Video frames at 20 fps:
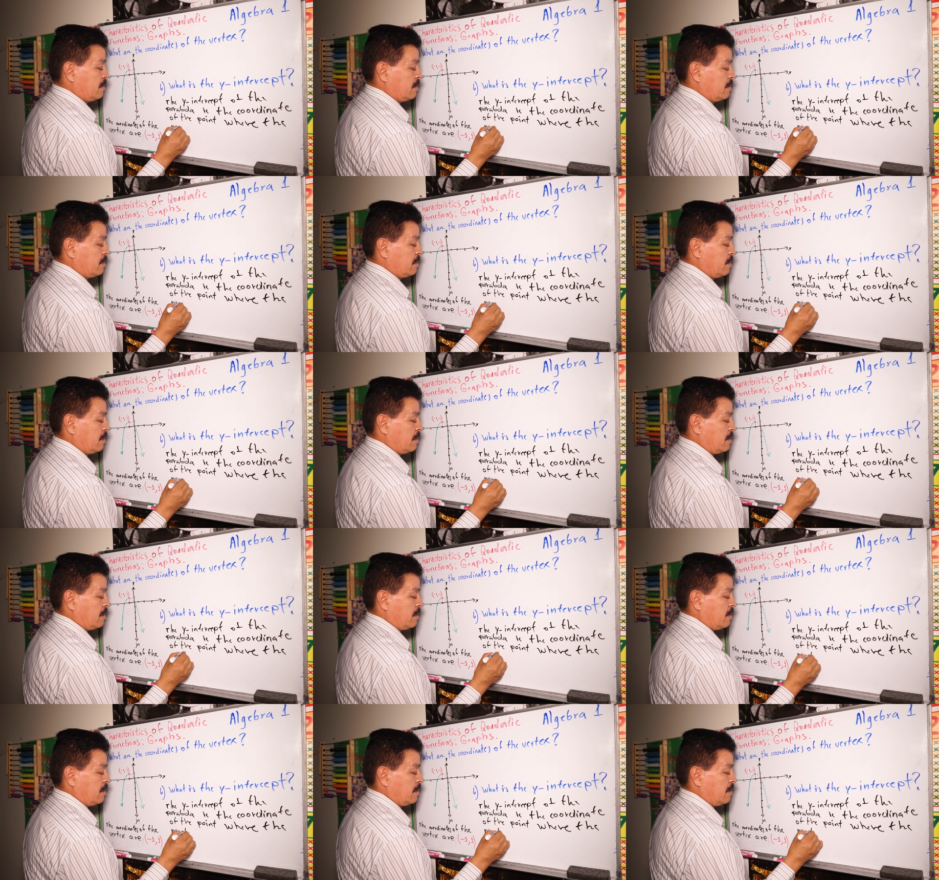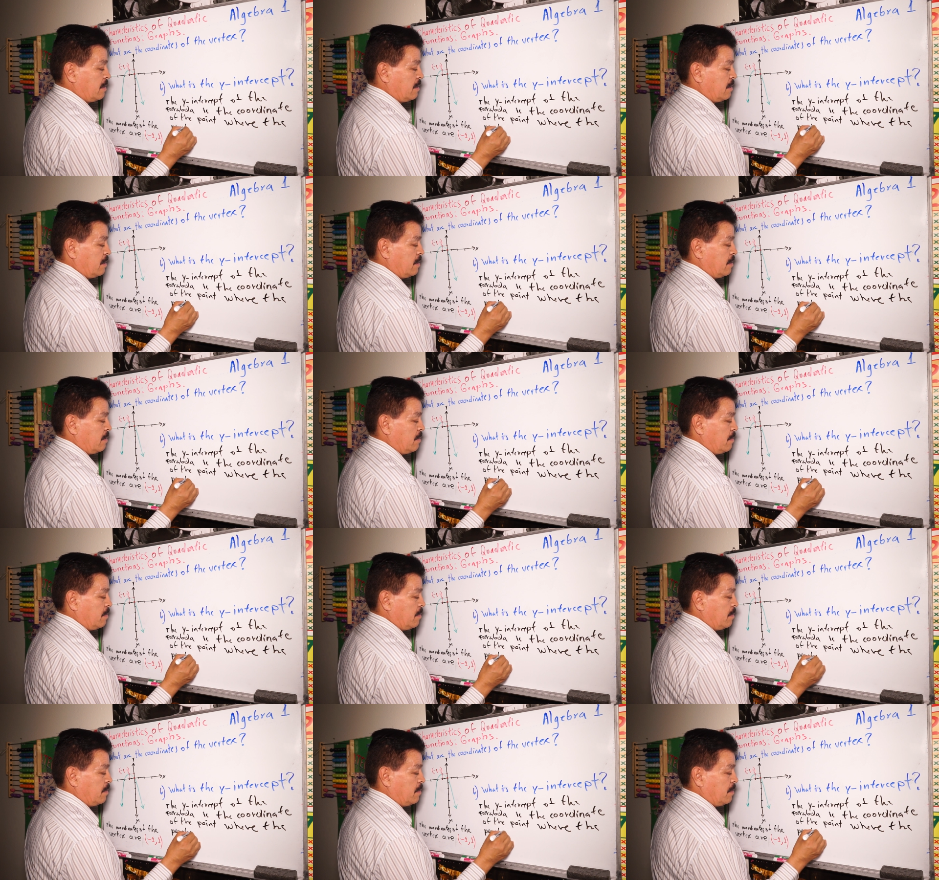
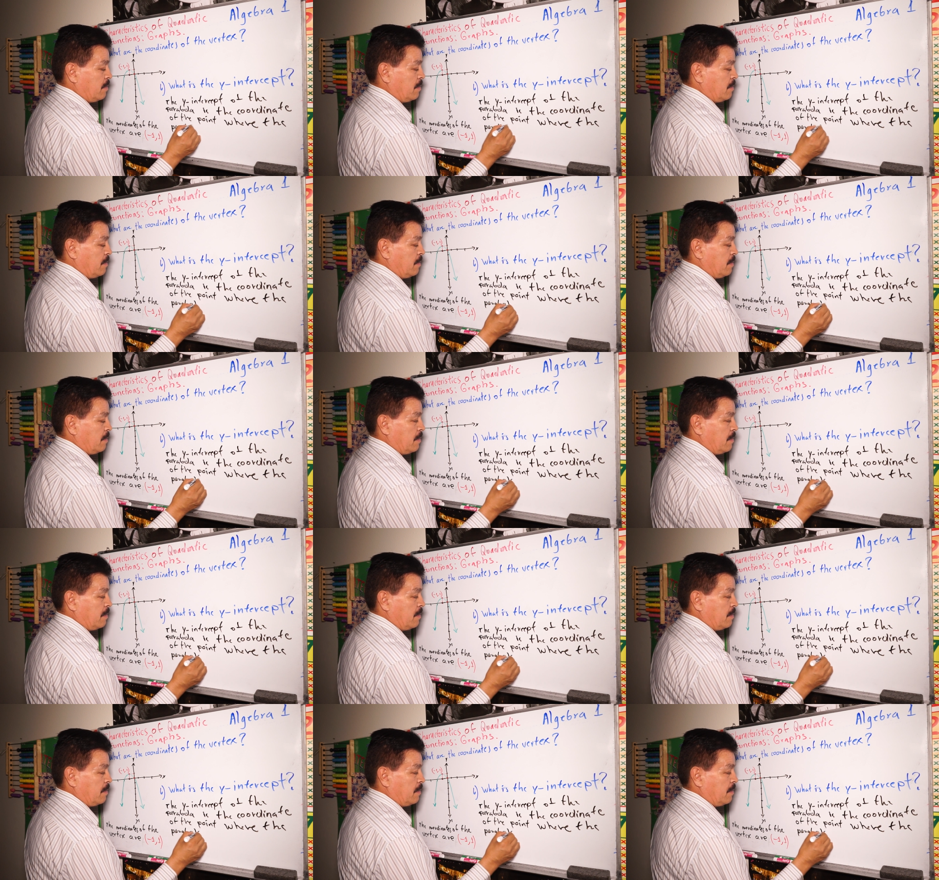Nobody speaks.